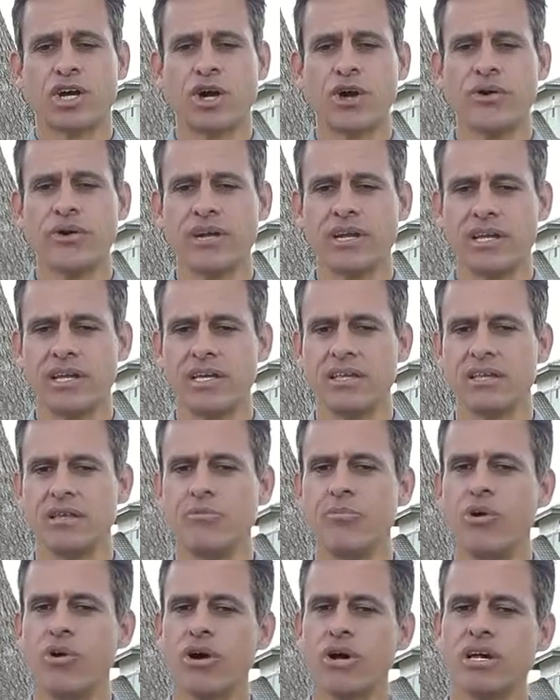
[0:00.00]
Currently,
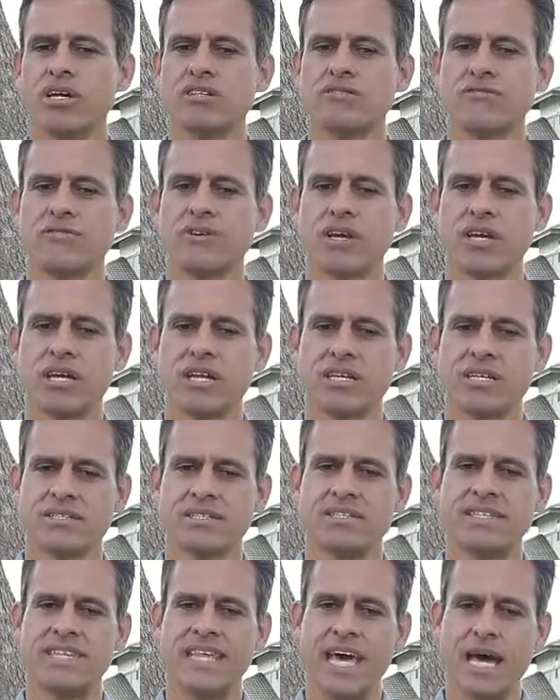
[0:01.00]
the Mortgage
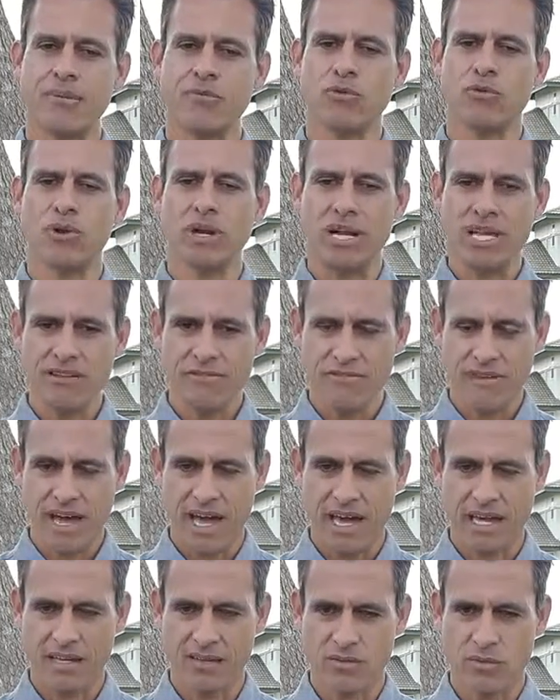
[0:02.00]
Forgiveness Debt Relief
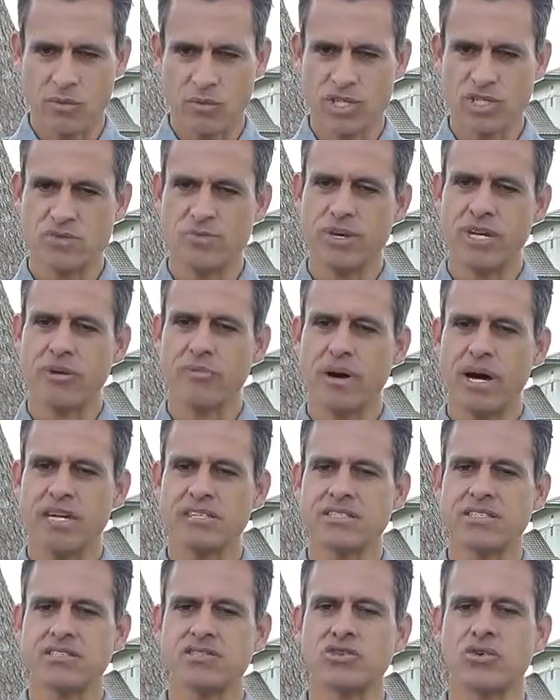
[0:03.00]
Act, which
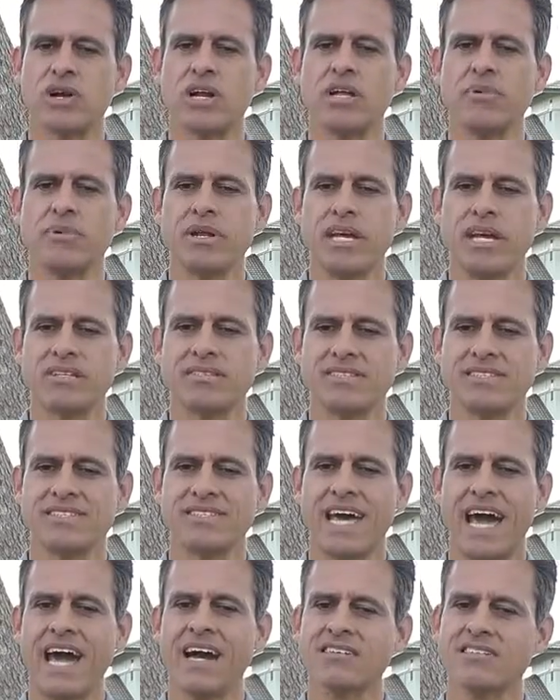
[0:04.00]
minimizes or eliminates the
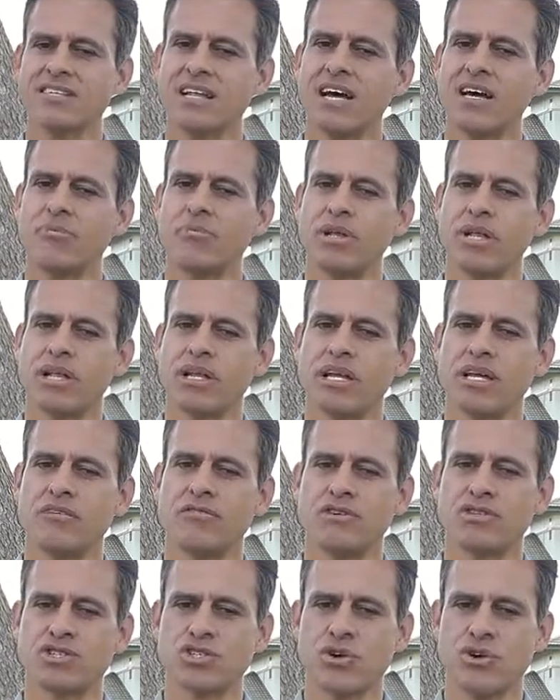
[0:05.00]
tax liability
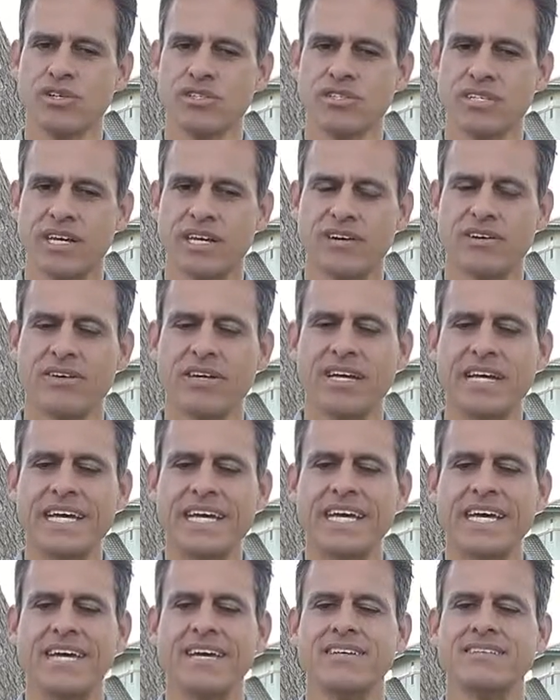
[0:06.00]
of a short sale,
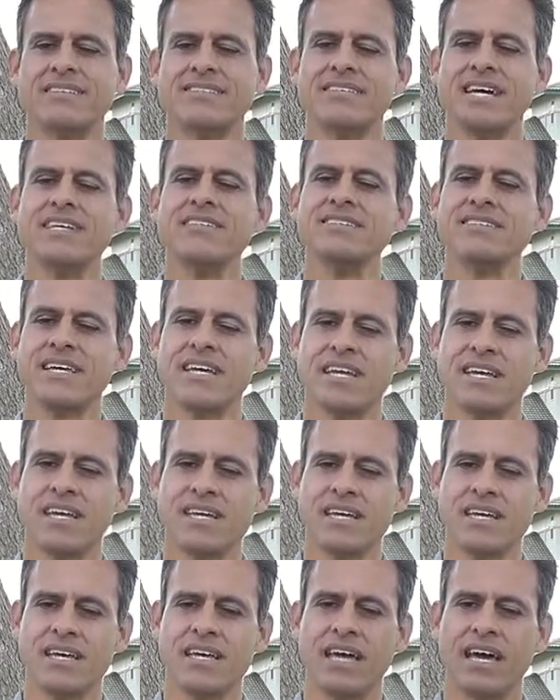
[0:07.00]
is
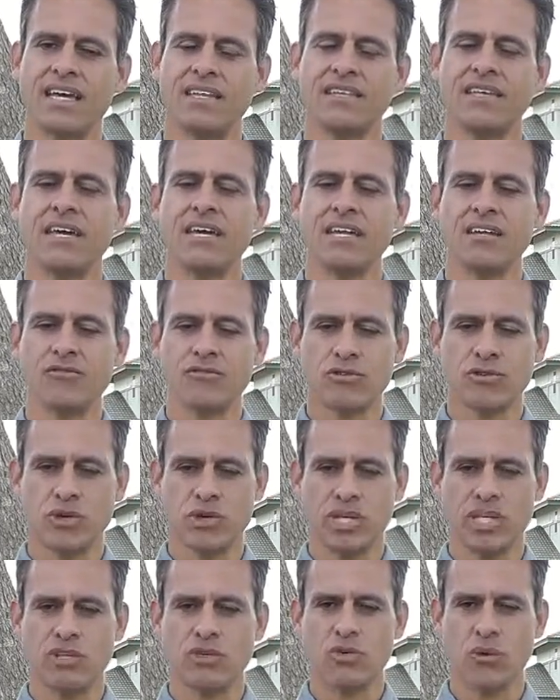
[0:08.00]
sunsetting at the end of
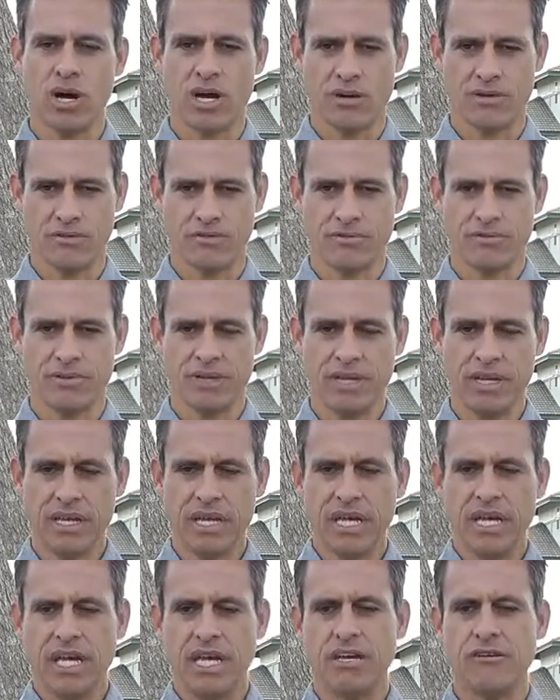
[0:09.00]

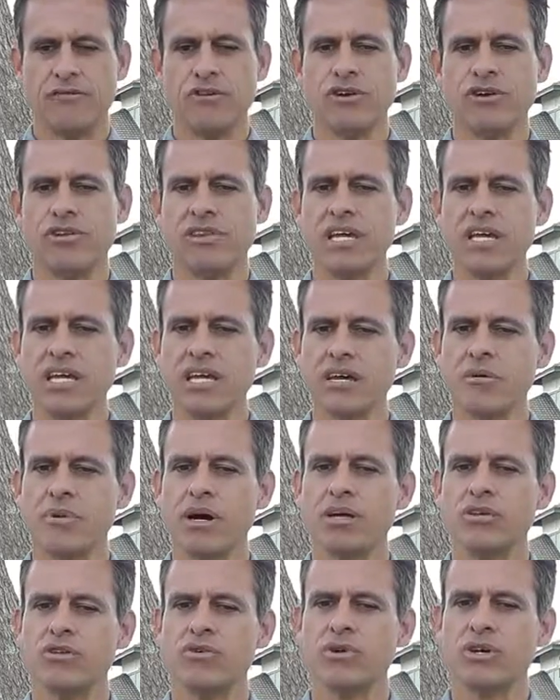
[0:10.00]
2012. If you're thinking
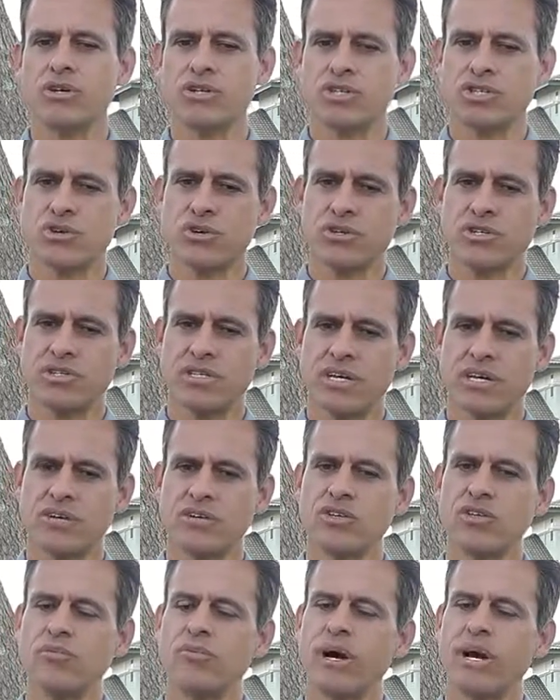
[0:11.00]
about doing a short
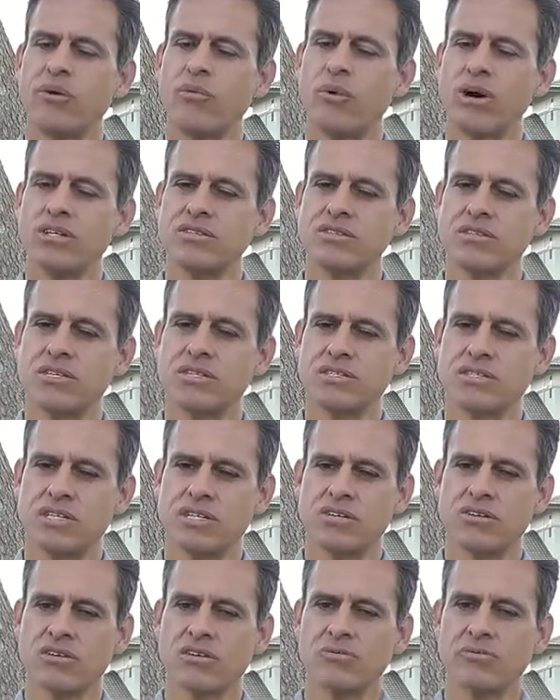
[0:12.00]
sale, you might want to
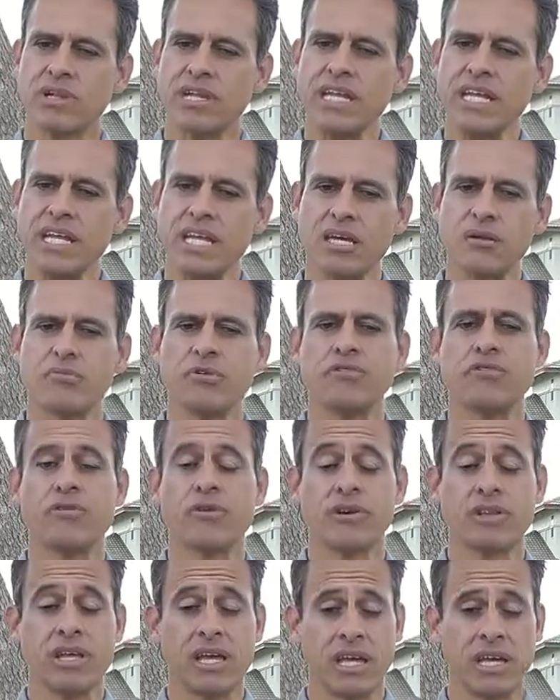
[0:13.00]
consider completing it
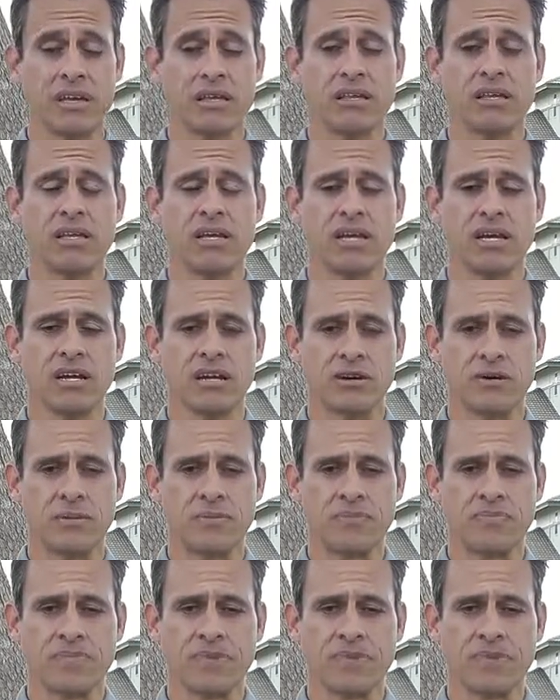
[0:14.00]
before the end of the year.